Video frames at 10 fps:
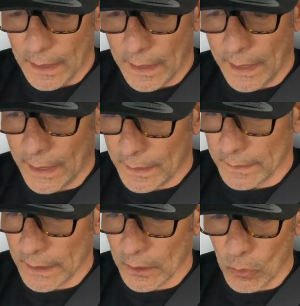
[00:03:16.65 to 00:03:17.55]

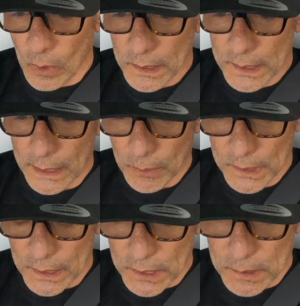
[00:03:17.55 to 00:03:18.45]
And there it was. There
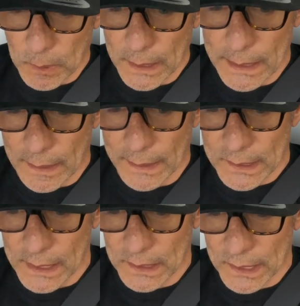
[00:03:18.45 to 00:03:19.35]
was the display that I'd
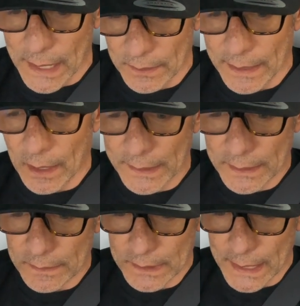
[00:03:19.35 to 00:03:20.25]
seen Saturday. Now, I
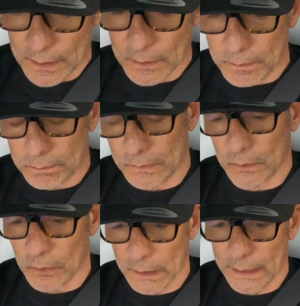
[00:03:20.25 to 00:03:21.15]
didn't take a
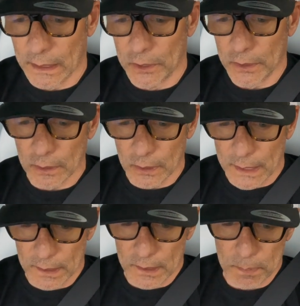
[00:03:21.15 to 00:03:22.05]
really good
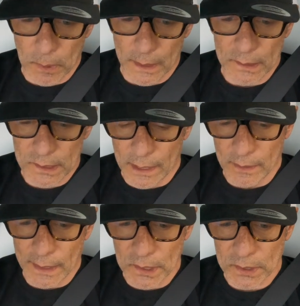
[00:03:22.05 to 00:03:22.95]
look at the display on
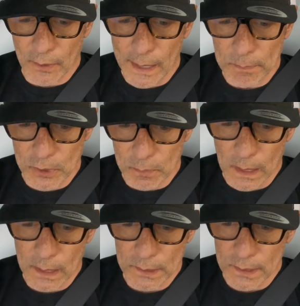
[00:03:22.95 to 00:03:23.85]
Saturday. I just grabbed two
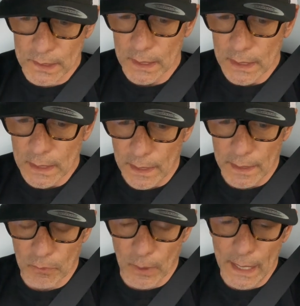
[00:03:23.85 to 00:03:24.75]
boxes
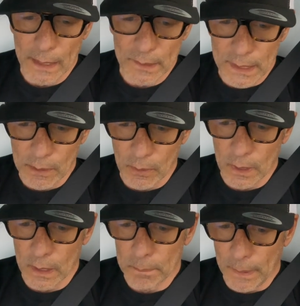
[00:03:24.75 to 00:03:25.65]
and ran as they
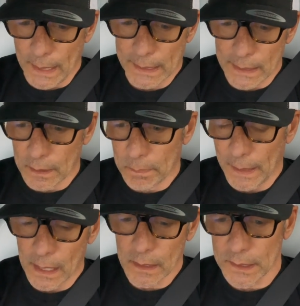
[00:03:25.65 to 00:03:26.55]
were unpacking the
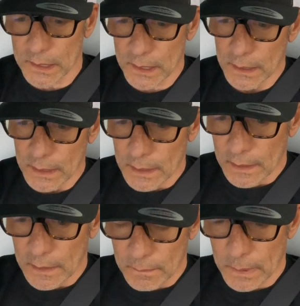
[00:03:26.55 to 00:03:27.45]
pallets.
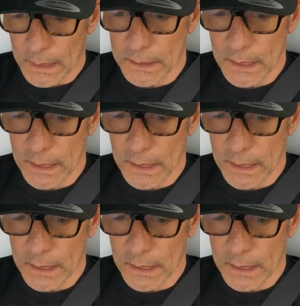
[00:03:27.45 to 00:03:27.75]
But